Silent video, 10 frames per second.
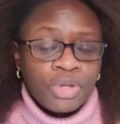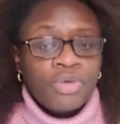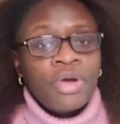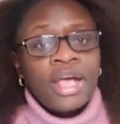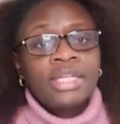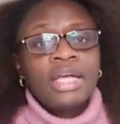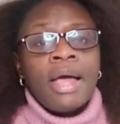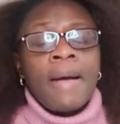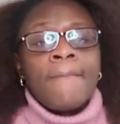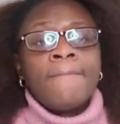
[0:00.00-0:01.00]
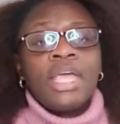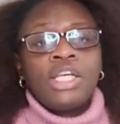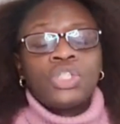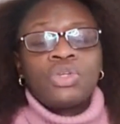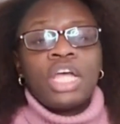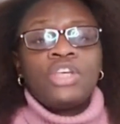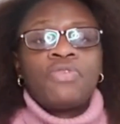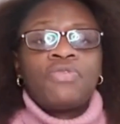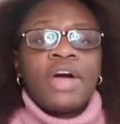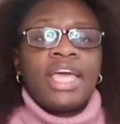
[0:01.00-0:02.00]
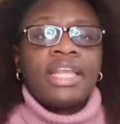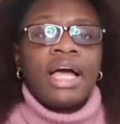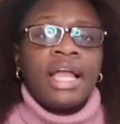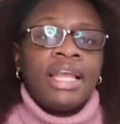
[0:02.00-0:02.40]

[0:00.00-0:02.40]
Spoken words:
Right? Make sure that you find